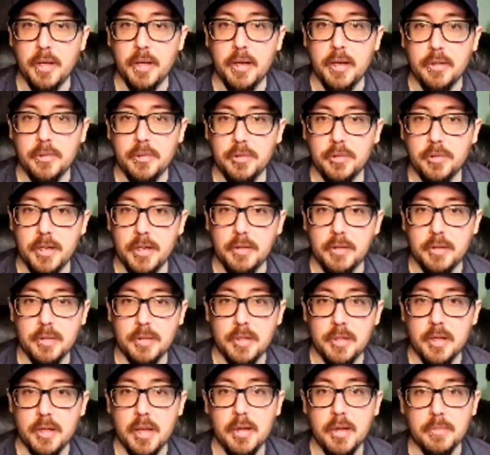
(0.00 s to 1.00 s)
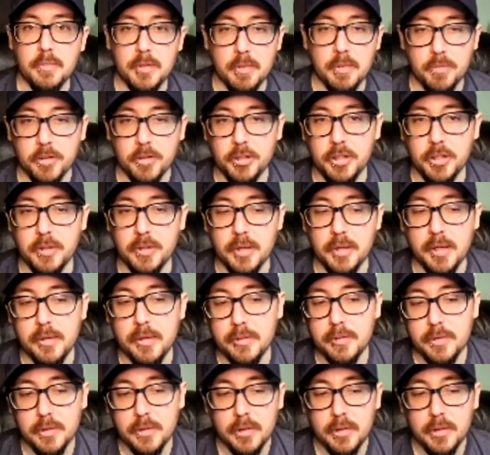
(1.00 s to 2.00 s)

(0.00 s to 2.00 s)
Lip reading: that. Great list of games. I appreciate that.